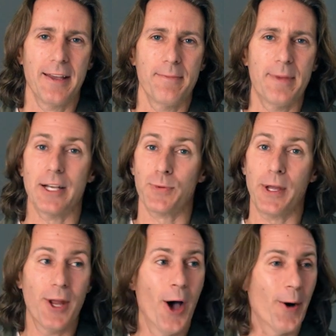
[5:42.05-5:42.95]
Because
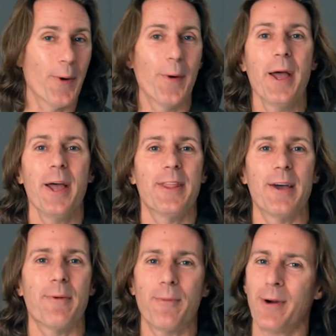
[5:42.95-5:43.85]
we know
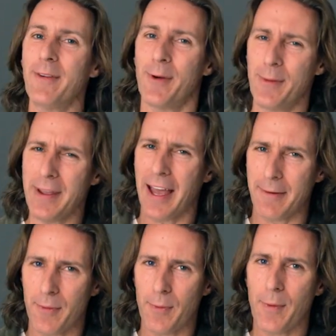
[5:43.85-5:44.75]
that when
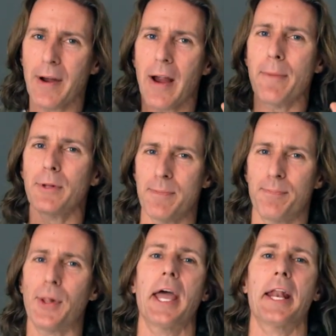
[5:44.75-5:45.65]
we're able to
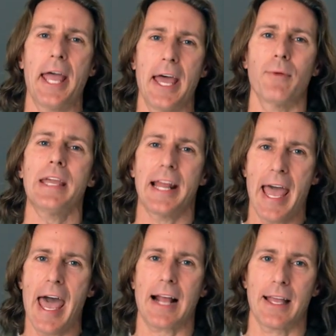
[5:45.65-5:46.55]
plan ahead, we
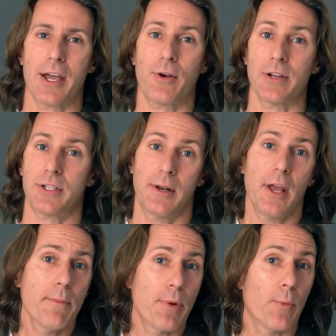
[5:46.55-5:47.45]
can act like a Christian.
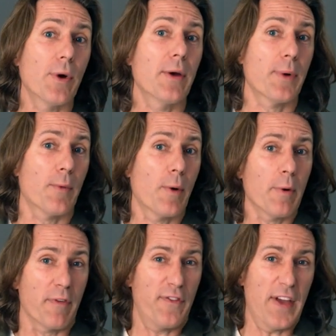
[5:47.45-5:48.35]
But when
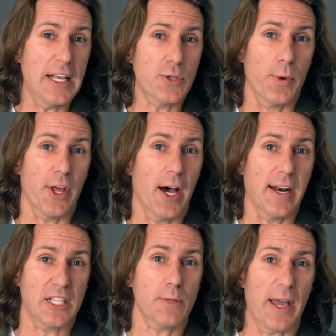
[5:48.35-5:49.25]
we're faced with
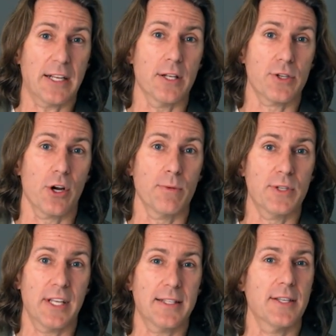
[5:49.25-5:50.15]
unexpected
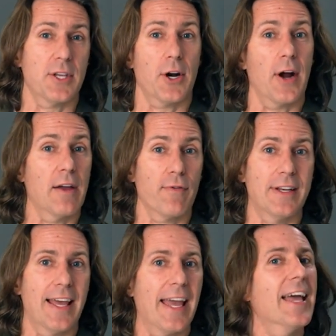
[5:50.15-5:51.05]
circumstances in our
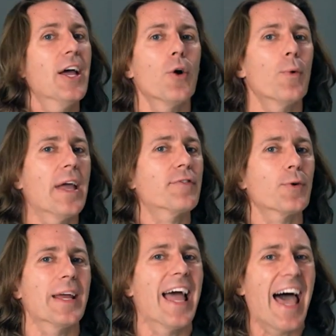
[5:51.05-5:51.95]
everyday, we have
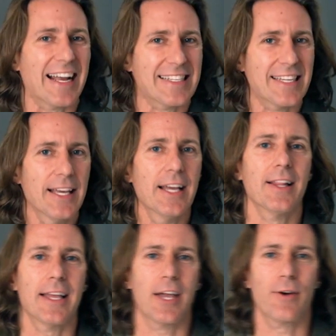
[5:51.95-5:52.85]
to react
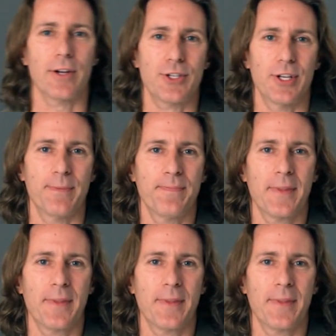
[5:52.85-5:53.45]
like a Christian.